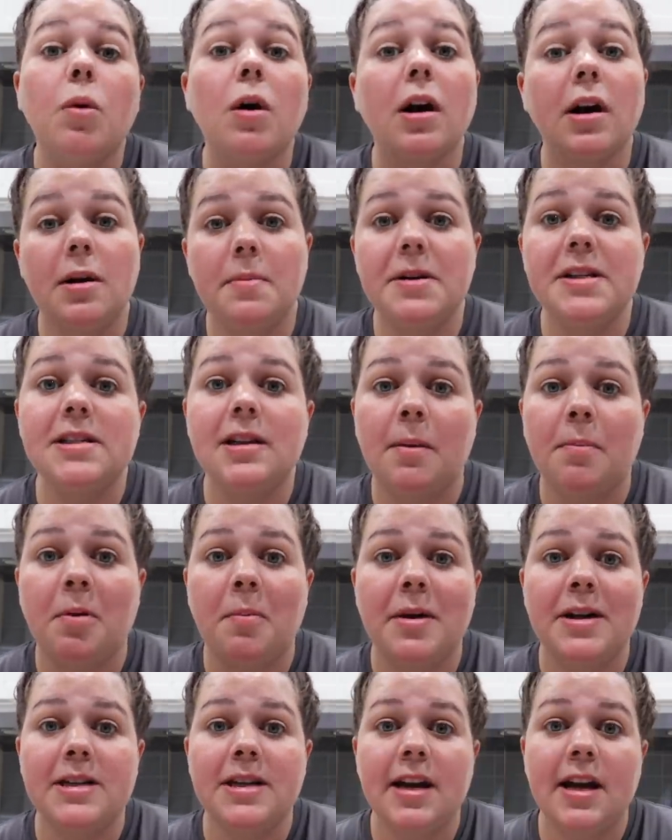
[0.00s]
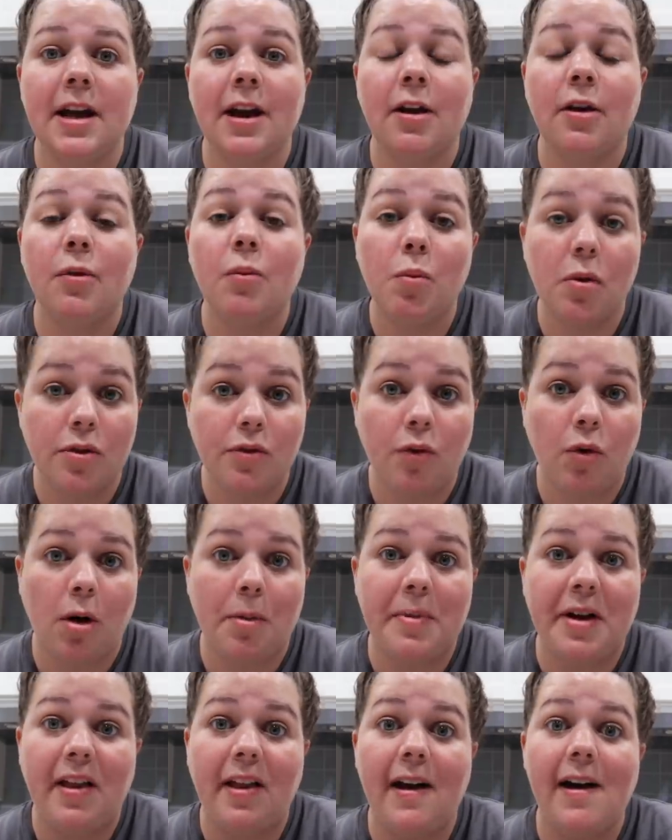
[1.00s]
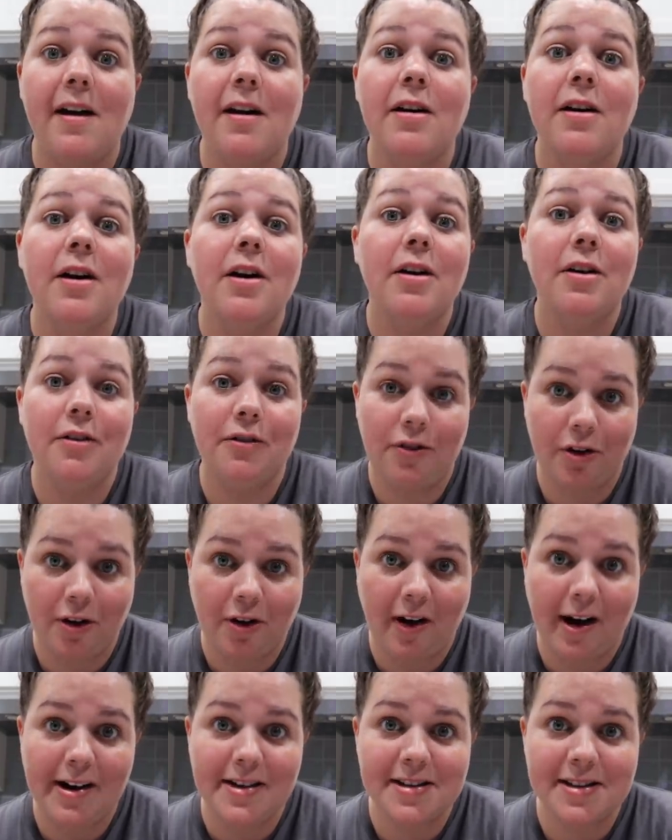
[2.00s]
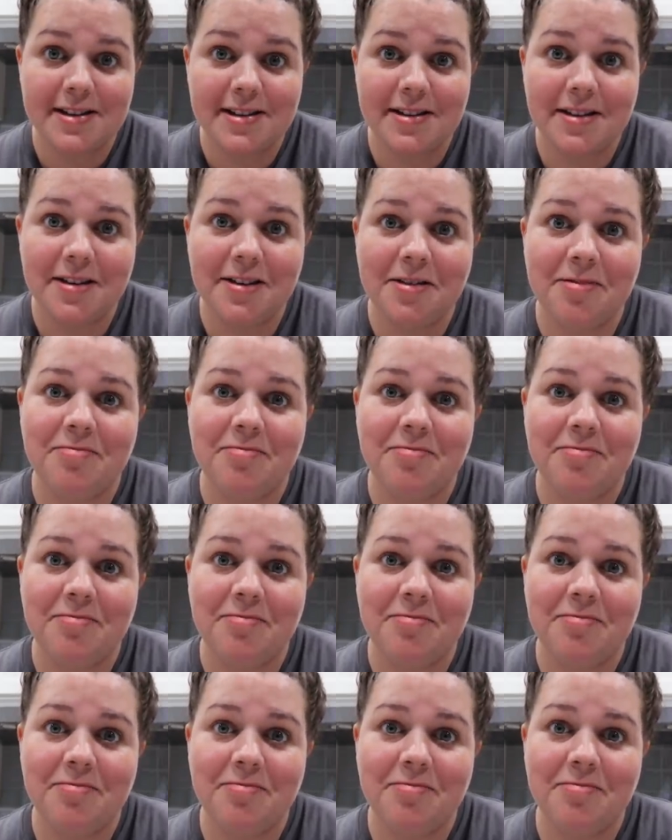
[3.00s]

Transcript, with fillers: we're gonna be supplementing with formula for Grace.